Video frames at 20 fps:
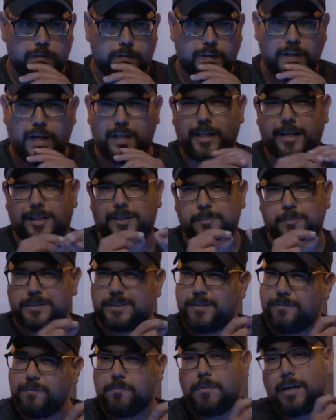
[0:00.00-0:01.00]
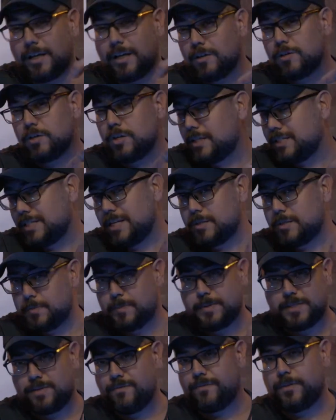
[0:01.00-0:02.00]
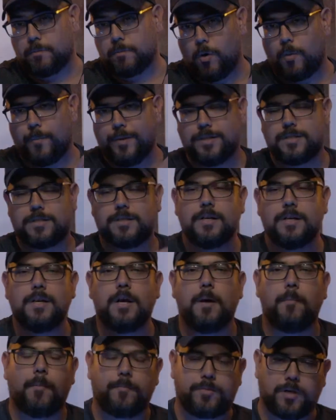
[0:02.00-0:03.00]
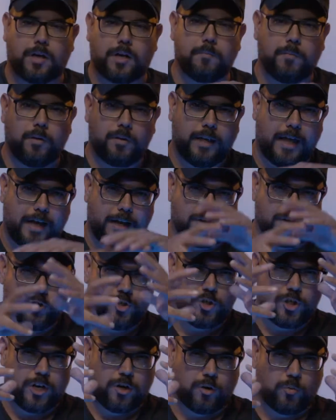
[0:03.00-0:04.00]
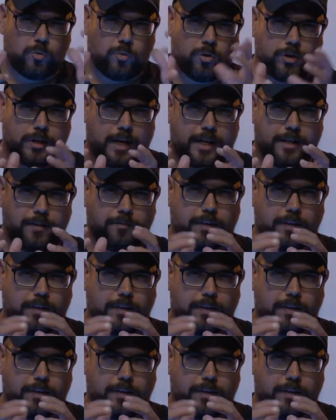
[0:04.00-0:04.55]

not like specific, you can say specific moments, but I'm talking about like general kind of